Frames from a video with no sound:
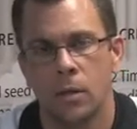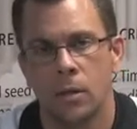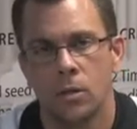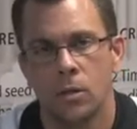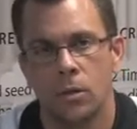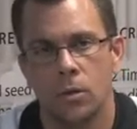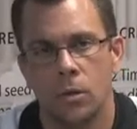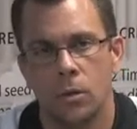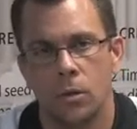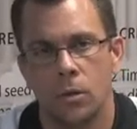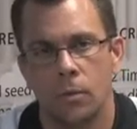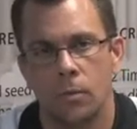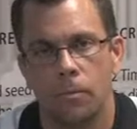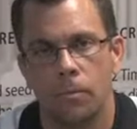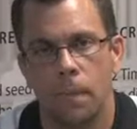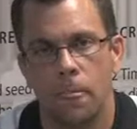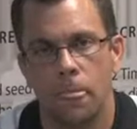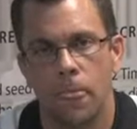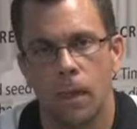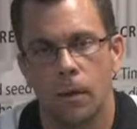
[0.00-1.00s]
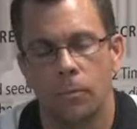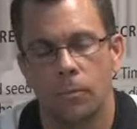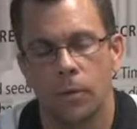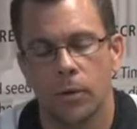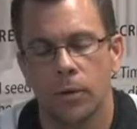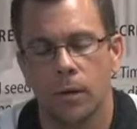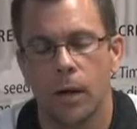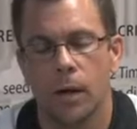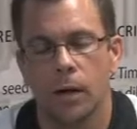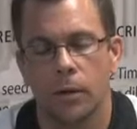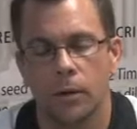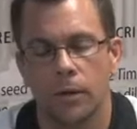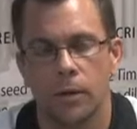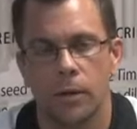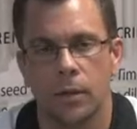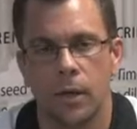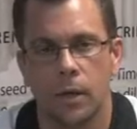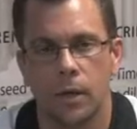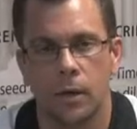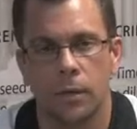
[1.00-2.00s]
So periodically you
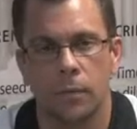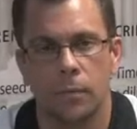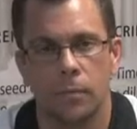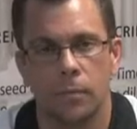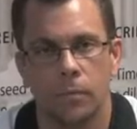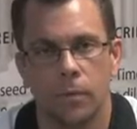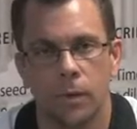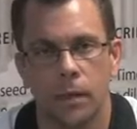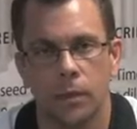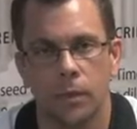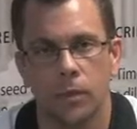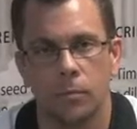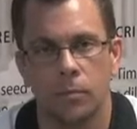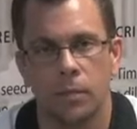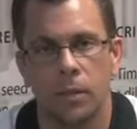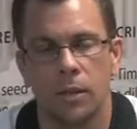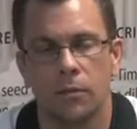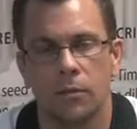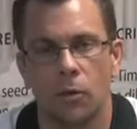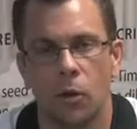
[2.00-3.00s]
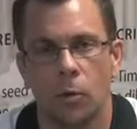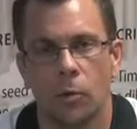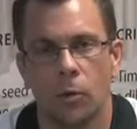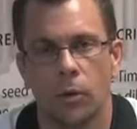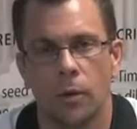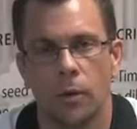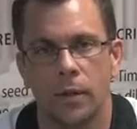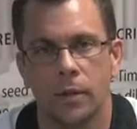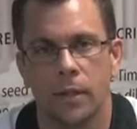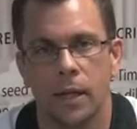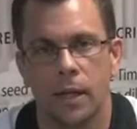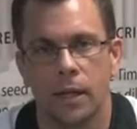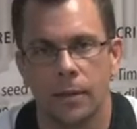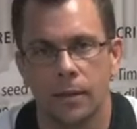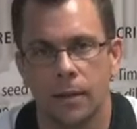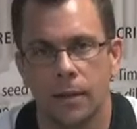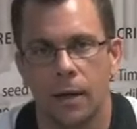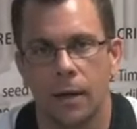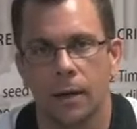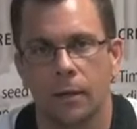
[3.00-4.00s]
got to get some defoamer in the tank
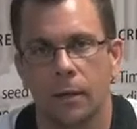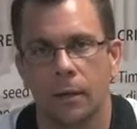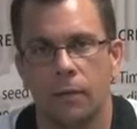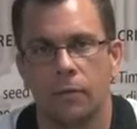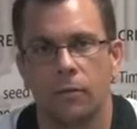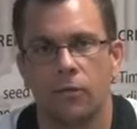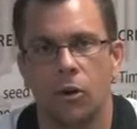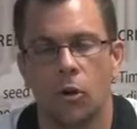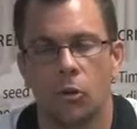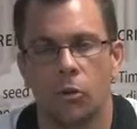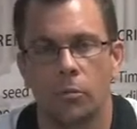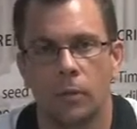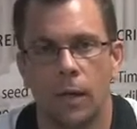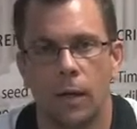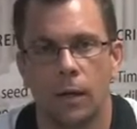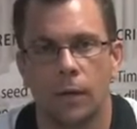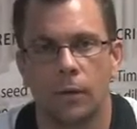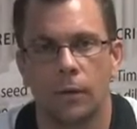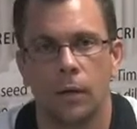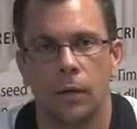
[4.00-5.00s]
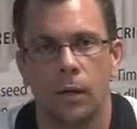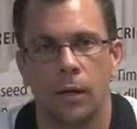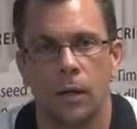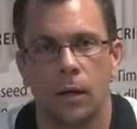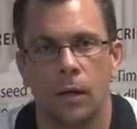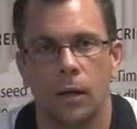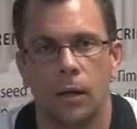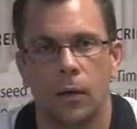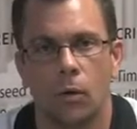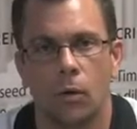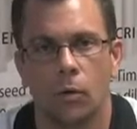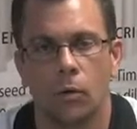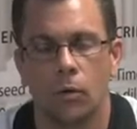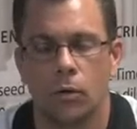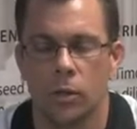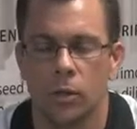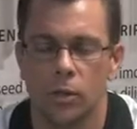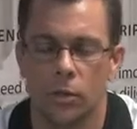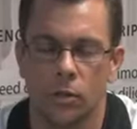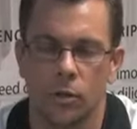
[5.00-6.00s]
to knock that foam down, or you're
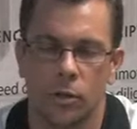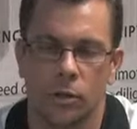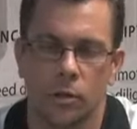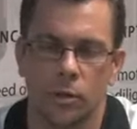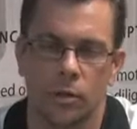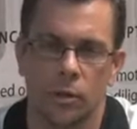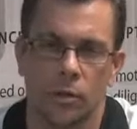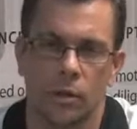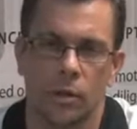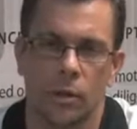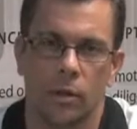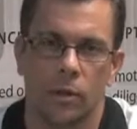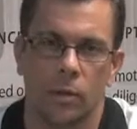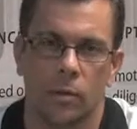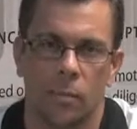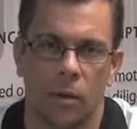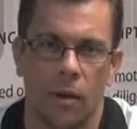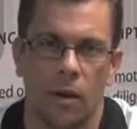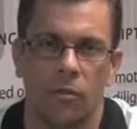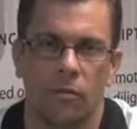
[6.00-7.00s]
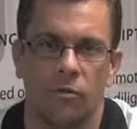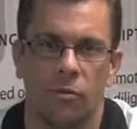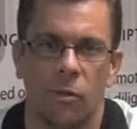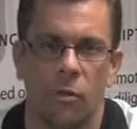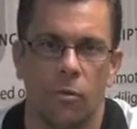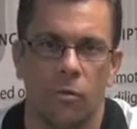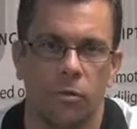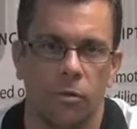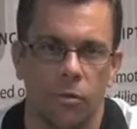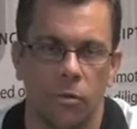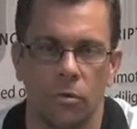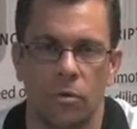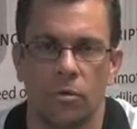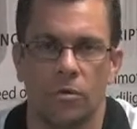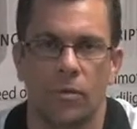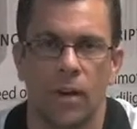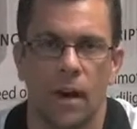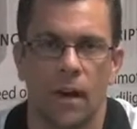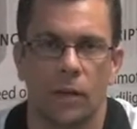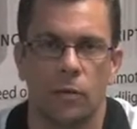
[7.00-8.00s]
going to start to suck some of that foam through the
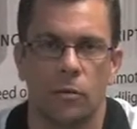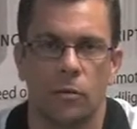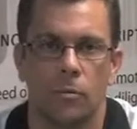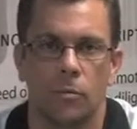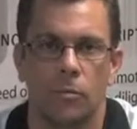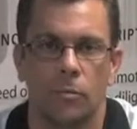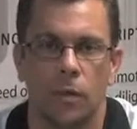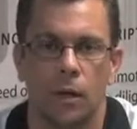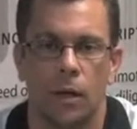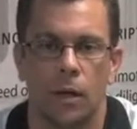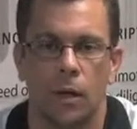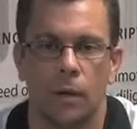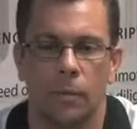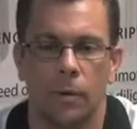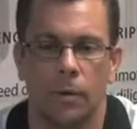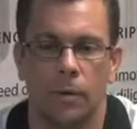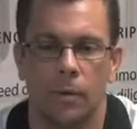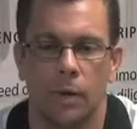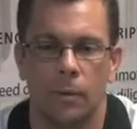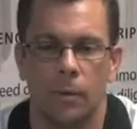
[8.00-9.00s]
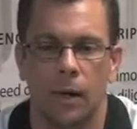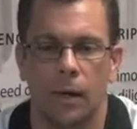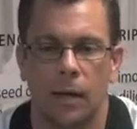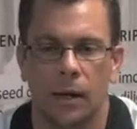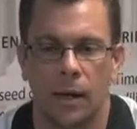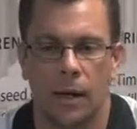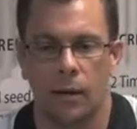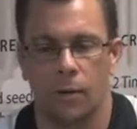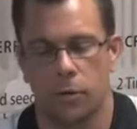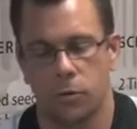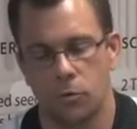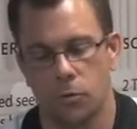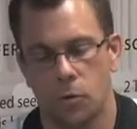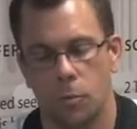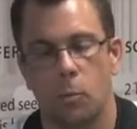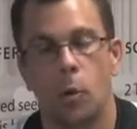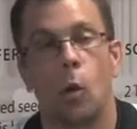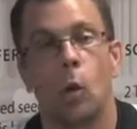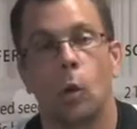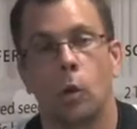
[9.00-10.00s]
vacuum. It'll come out through the
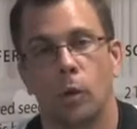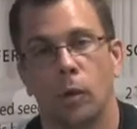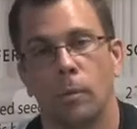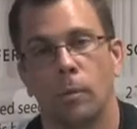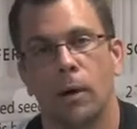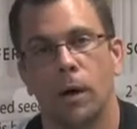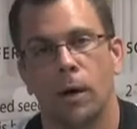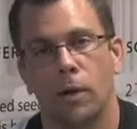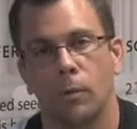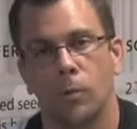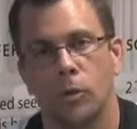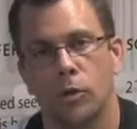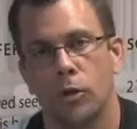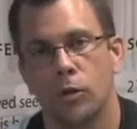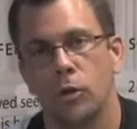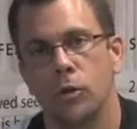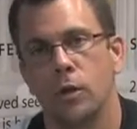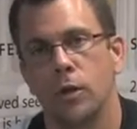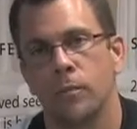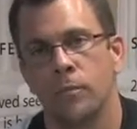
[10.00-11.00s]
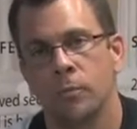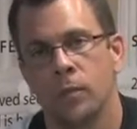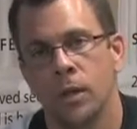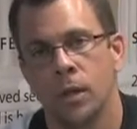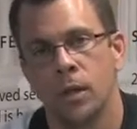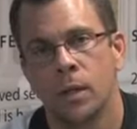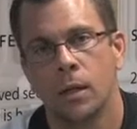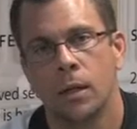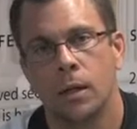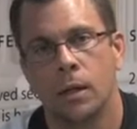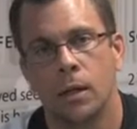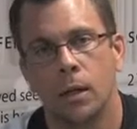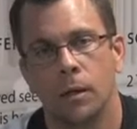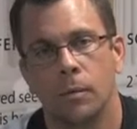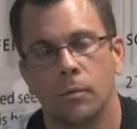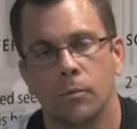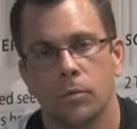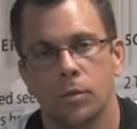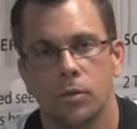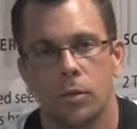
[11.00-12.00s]
port in the bottom of the unit,
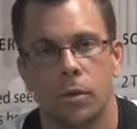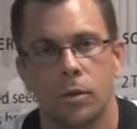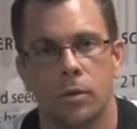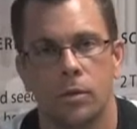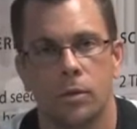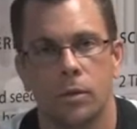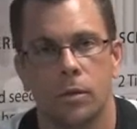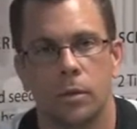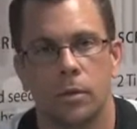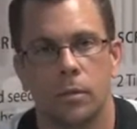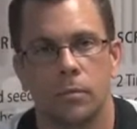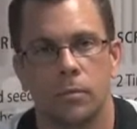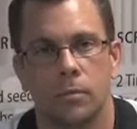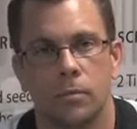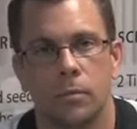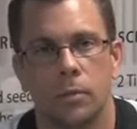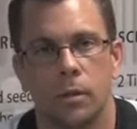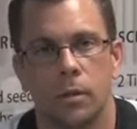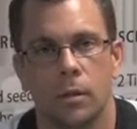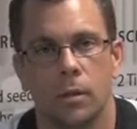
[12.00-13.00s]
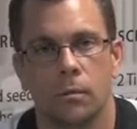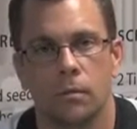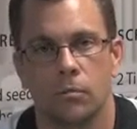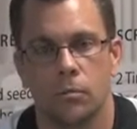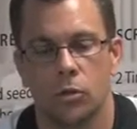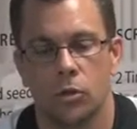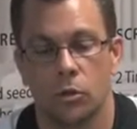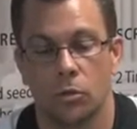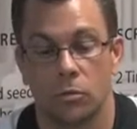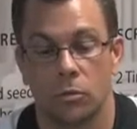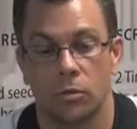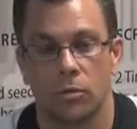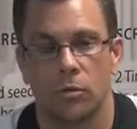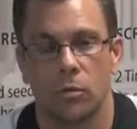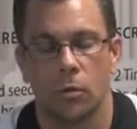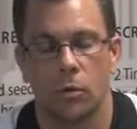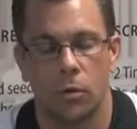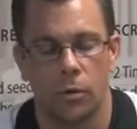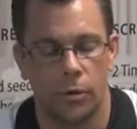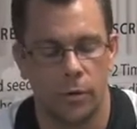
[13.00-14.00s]
starting to soak the
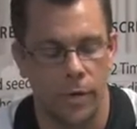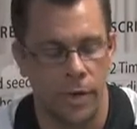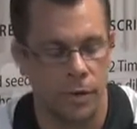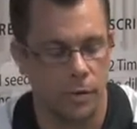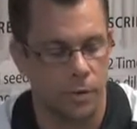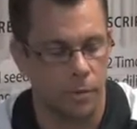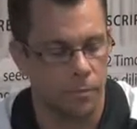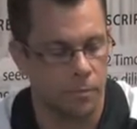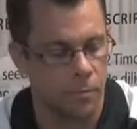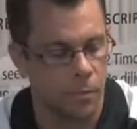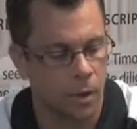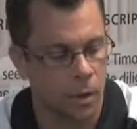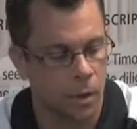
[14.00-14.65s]
floor underneath it.